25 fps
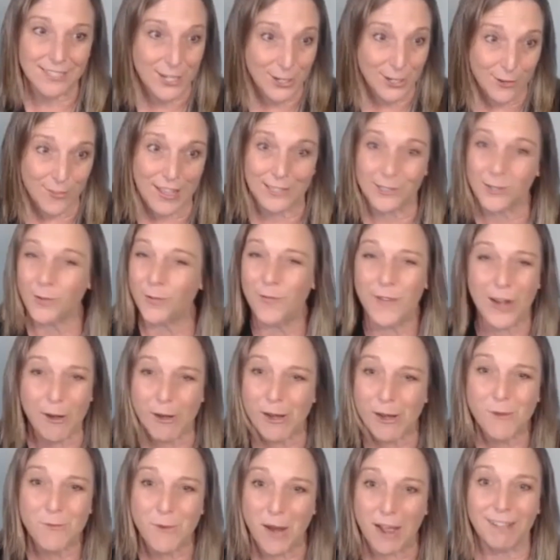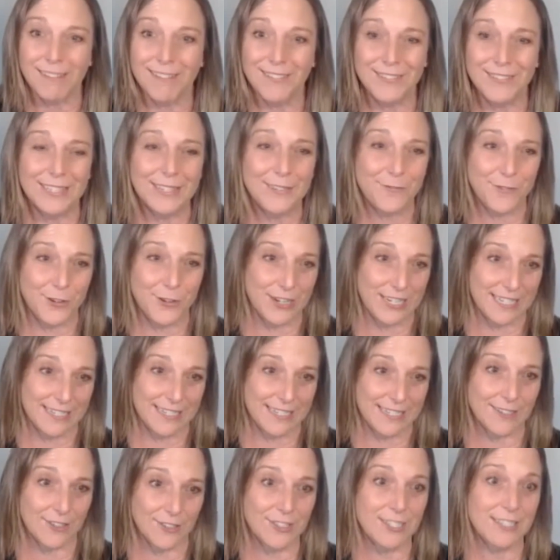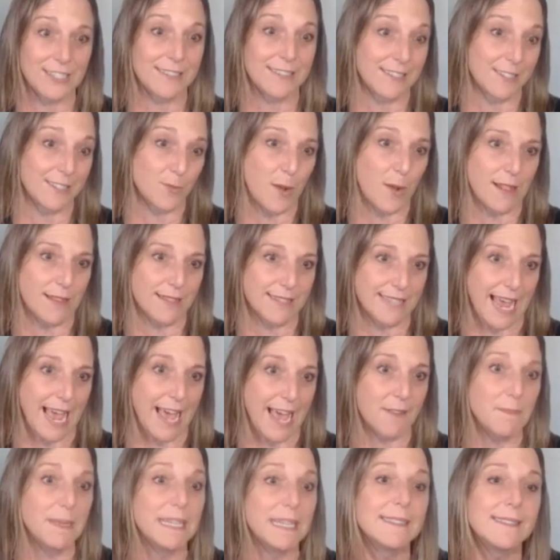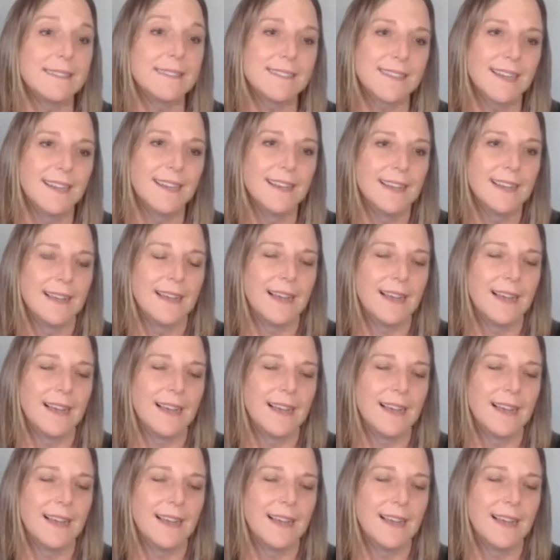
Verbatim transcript: a skill that's very relevant for consultants as well as admins.